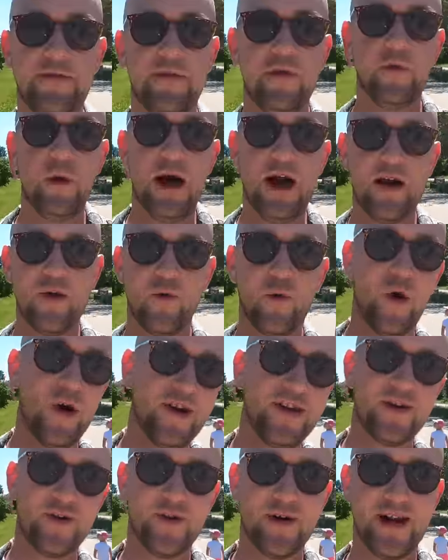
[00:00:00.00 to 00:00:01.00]
if you are
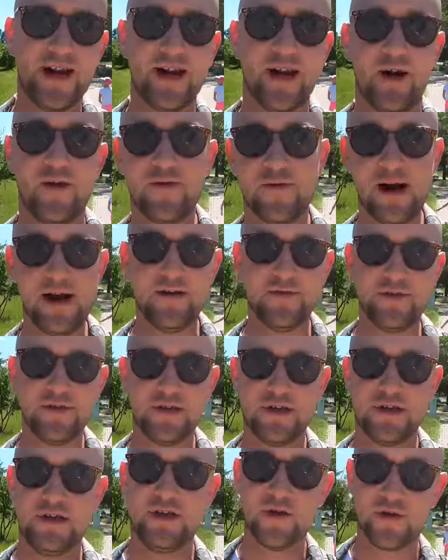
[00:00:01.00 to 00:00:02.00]
wandering
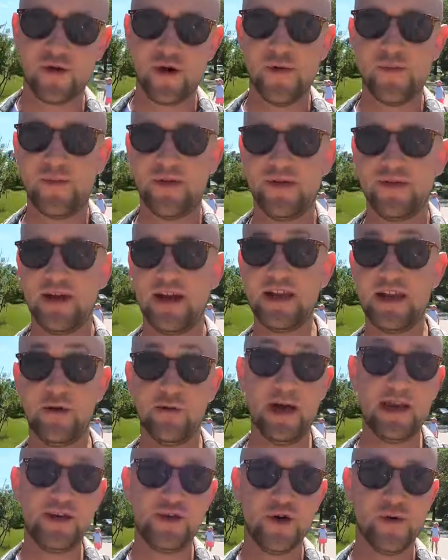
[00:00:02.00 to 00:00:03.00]
around Europe and
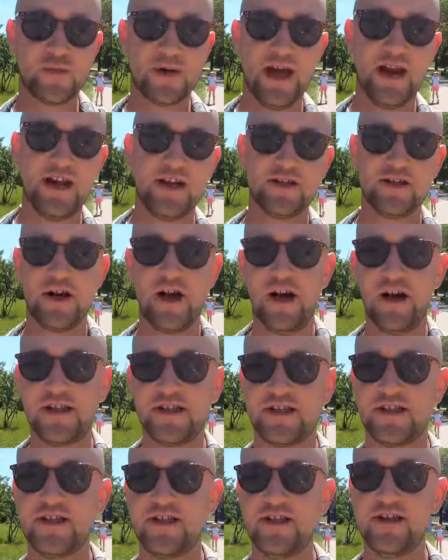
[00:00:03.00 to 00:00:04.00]
you end up getting
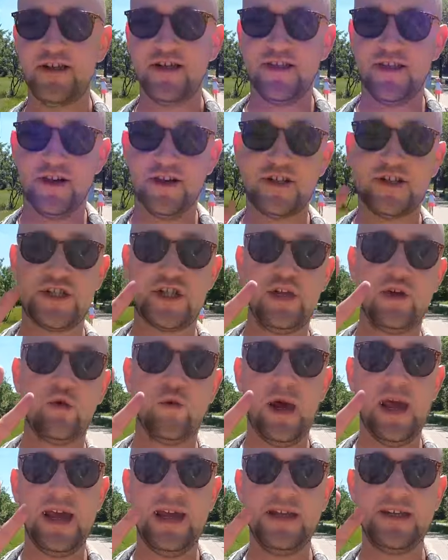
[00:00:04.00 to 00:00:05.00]
lost, there's
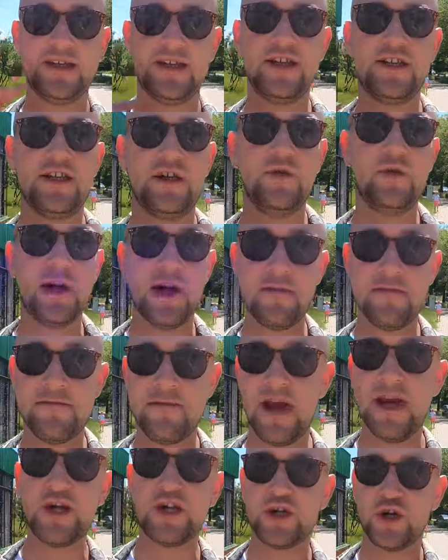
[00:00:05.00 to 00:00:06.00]
two ways that you
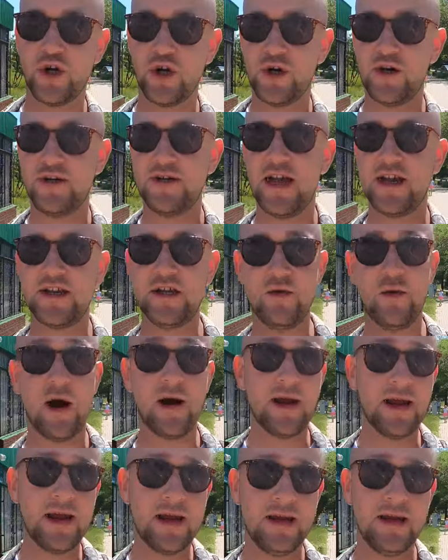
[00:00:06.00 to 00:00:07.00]
can make sure that you
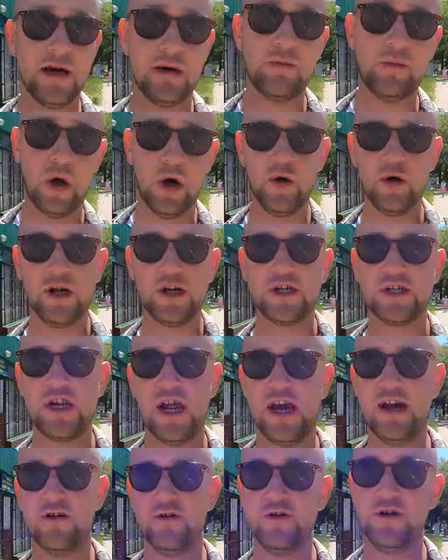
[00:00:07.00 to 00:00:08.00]
are in a Polish
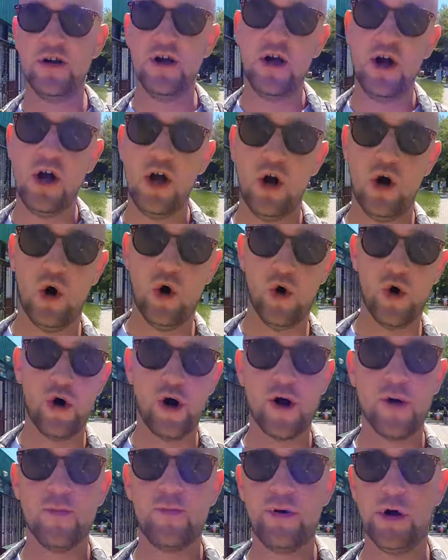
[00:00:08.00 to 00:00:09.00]
town
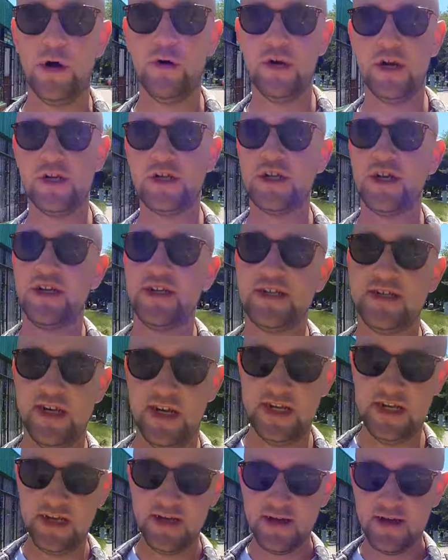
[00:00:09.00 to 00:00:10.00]
or Polish
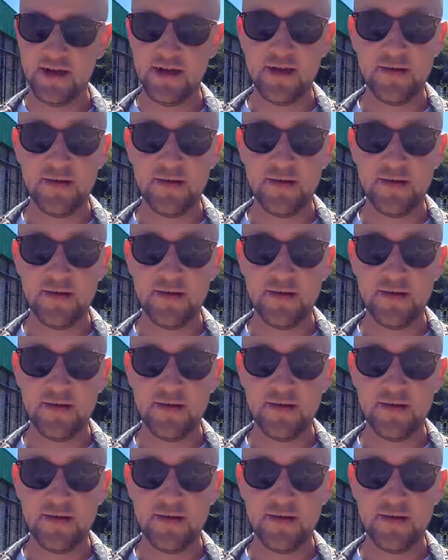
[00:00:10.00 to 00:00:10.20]
city.